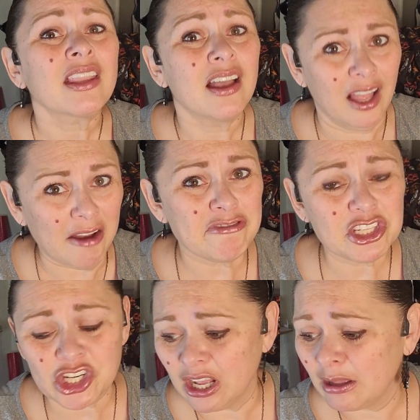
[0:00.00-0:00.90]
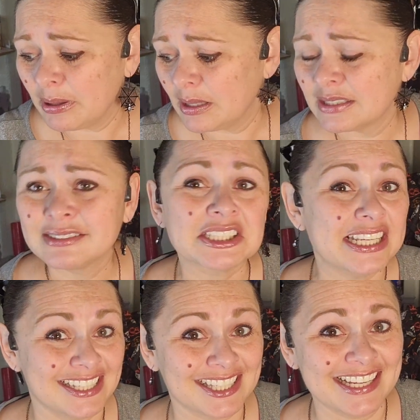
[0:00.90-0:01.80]
of the job
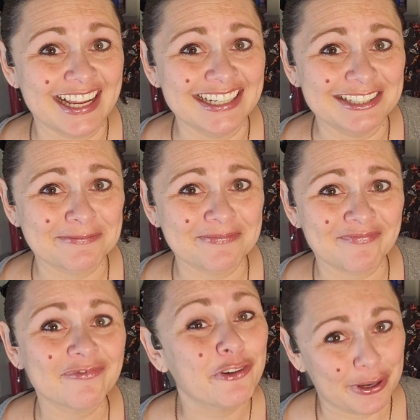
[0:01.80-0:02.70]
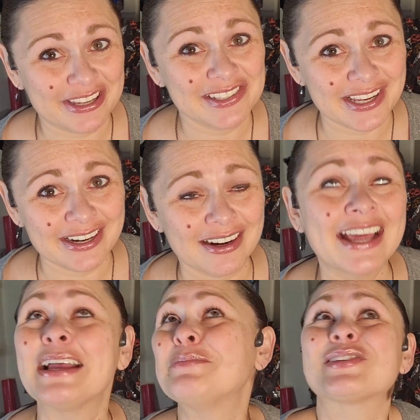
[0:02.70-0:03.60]
is done for this year, and
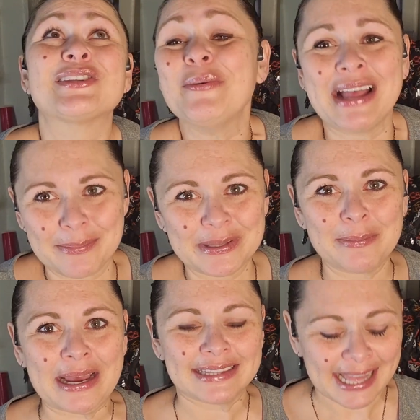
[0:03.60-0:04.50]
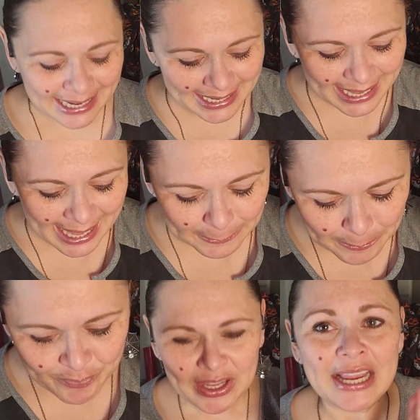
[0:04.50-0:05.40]
I'm so happy about that. And again,
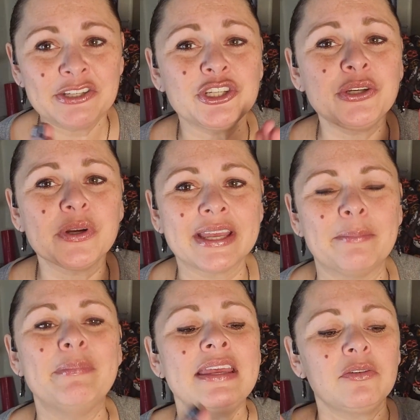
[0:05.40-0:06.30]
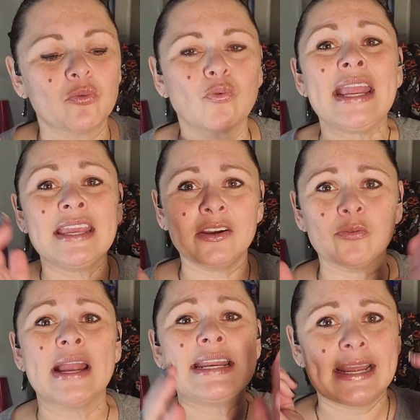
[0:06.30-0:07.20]
I do commit right here,
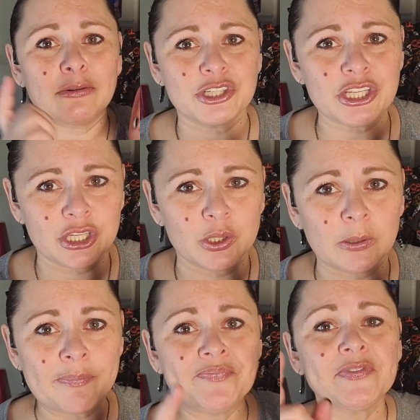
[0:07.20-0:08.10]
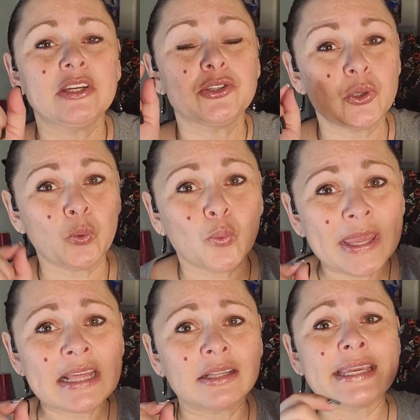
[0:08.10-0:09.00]
right now to you to
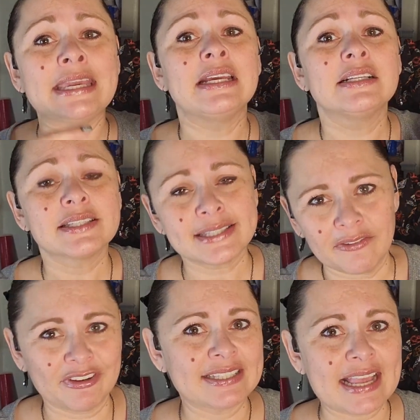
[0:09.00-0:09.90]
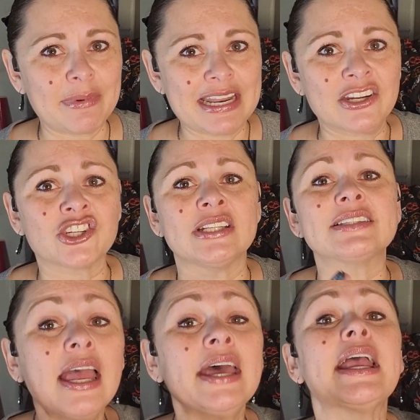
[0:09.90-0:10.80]
weekly self-examinations.
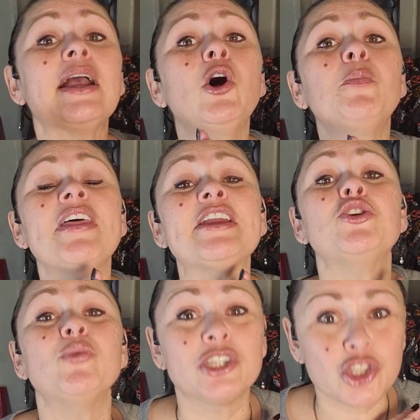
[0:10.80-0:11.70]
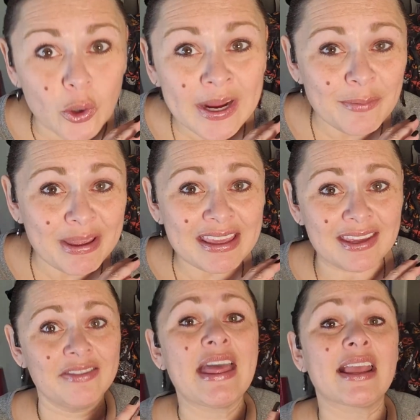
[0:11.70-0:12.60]
And I hope that you will join me
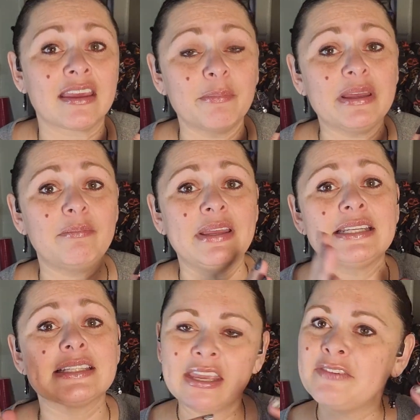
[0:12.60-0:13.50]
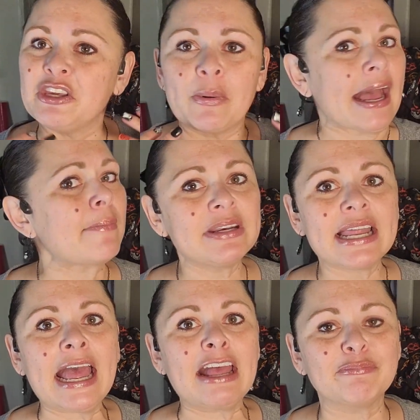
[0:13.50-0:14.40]
in that commitment. If you happen to
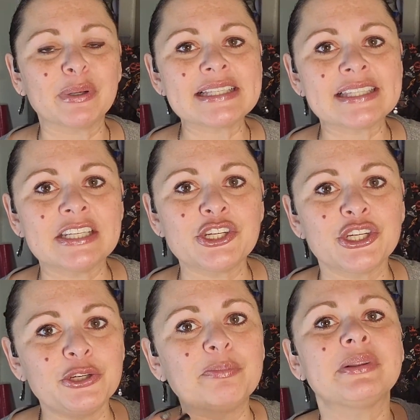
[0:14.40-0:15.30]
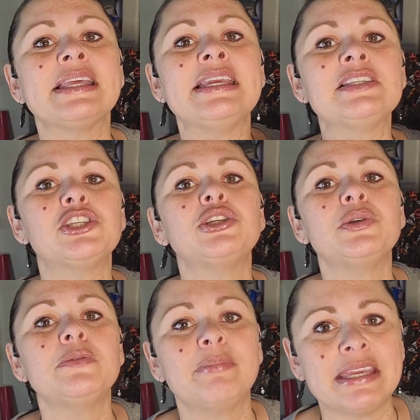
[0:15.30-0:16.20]
have breast tissue, please
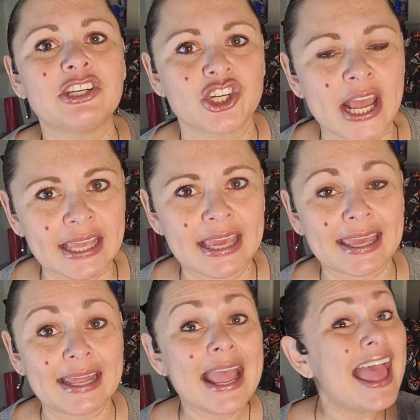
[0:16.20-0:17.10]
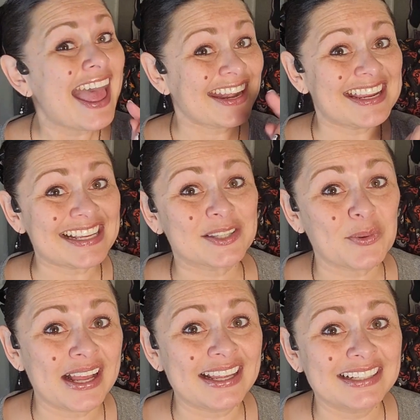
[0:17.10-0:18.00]
do be checking it. And guess
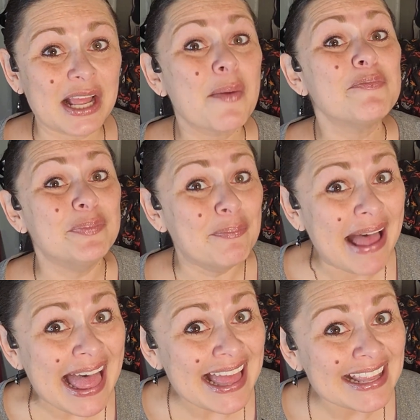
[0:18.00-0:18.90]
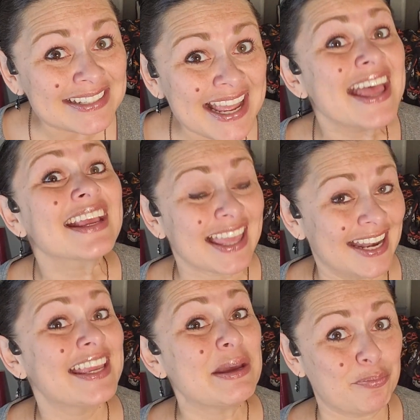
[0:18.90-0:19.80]
what? Men can
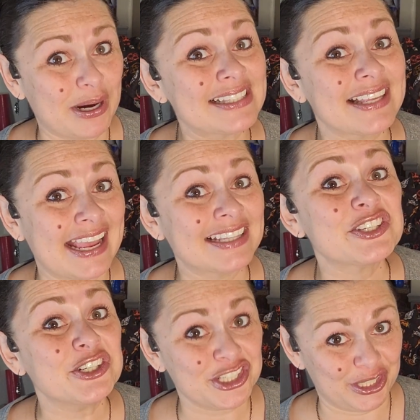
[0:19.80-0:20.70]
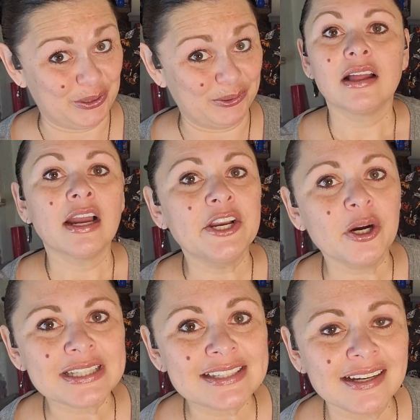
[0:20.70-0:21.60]
get breast cancer too. I know
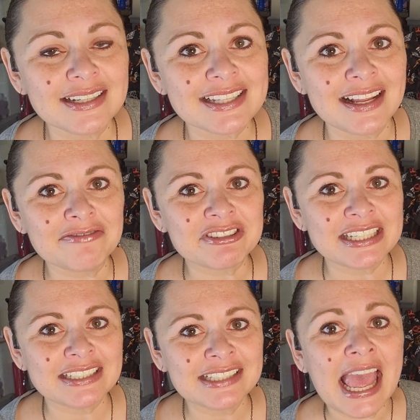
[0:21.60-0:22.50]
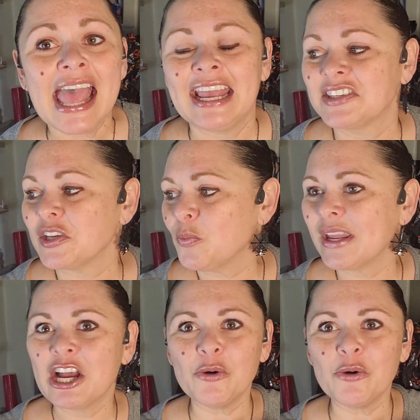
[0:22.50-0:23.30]
it's not as often, and so we go